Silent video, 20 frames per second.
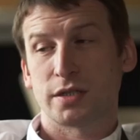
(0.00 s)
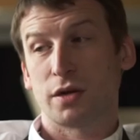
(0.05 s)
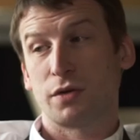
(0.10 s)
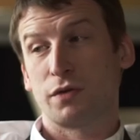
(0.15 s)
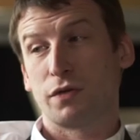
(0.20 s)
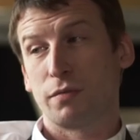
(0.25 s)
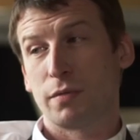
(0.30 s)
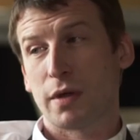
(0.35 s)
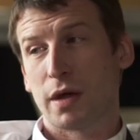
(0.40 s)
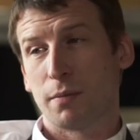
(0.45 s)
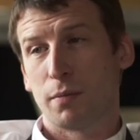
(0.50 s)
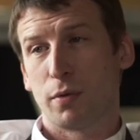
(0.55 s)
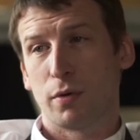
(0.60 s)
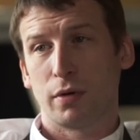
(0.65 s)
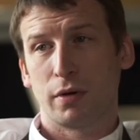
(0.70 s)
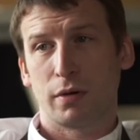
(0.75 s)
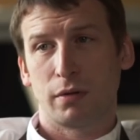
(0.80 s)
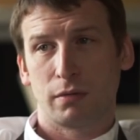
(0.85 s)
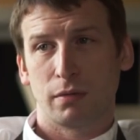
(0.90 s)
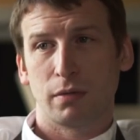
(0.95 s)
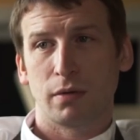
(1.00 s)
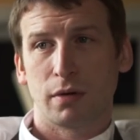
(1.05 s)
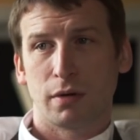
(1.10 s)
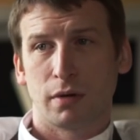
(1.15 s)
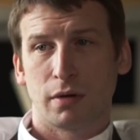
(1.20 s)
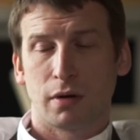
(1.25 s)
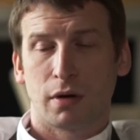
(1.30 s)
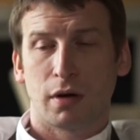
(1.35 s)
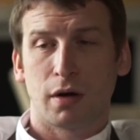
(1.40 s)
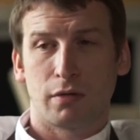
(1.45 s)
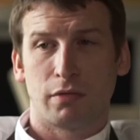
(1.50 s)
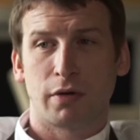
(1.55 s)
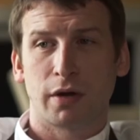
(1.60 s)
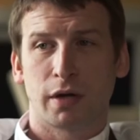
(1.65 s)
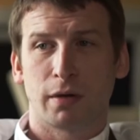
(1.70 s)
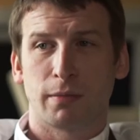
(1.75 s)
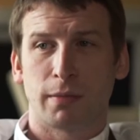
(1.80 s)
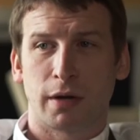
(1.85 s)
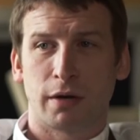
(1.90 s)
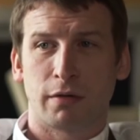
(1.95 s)
So from that point, I'd
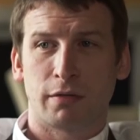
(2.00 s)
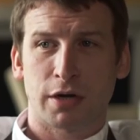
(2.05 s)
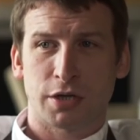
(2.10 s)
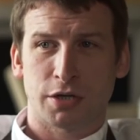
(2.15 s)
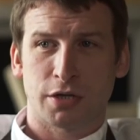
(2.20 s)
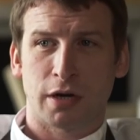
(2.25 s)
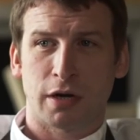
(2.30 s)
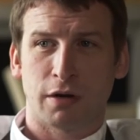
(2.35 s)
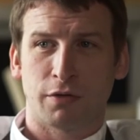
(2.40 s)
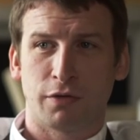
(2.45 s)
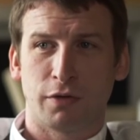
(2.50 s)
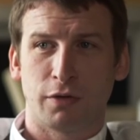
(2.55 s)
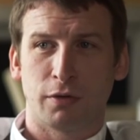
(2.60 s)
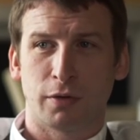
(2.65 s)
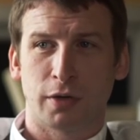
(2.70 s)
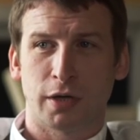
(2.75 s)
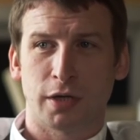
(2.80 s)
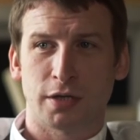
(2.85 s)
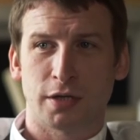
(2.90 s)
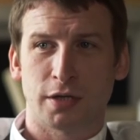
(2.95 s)
recommend a RATIONAL for your